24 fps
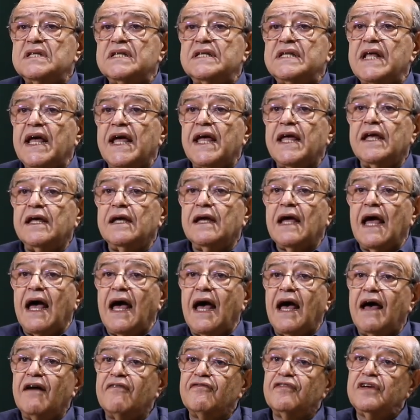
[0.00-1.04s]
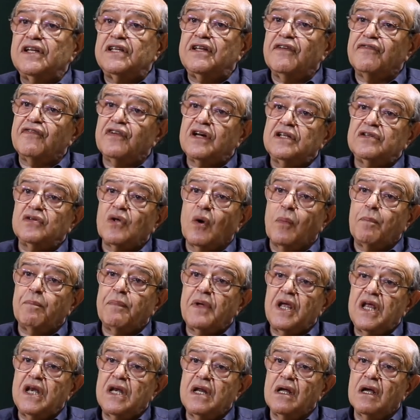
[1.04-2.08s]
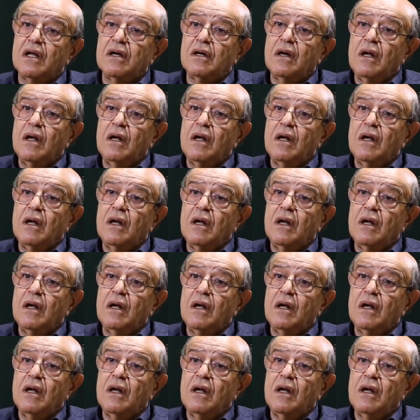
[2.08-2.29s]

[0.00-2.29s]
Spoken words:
they have a different opinion